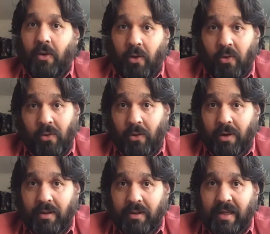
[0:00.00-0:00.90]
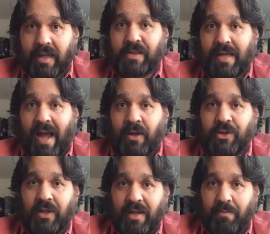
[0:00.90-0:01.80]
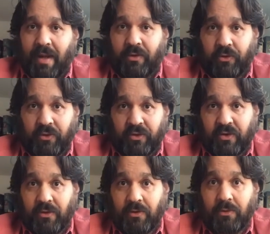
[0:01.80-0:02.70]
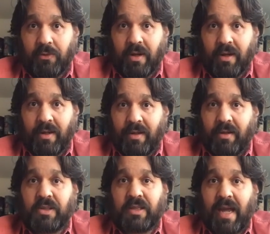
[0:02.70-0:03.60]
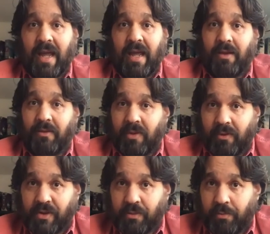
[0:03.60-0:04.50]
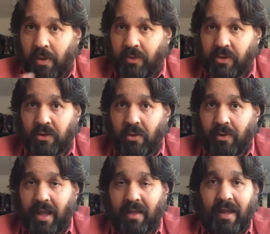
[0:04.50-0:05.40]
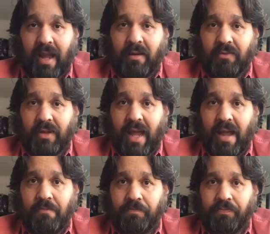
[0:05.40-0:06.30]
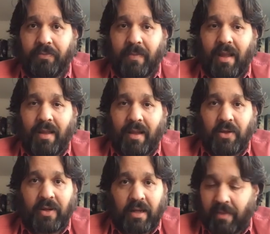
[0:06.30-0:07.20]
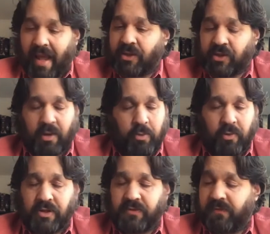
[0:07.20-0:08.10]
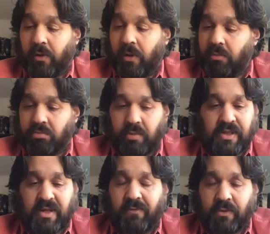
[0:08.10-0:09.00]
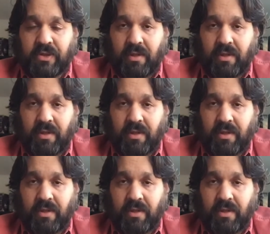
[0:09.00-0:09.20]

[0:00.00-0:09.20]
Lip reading: Or is it actually better to say there is a bonus scoring at the end of the game? You get extra points for several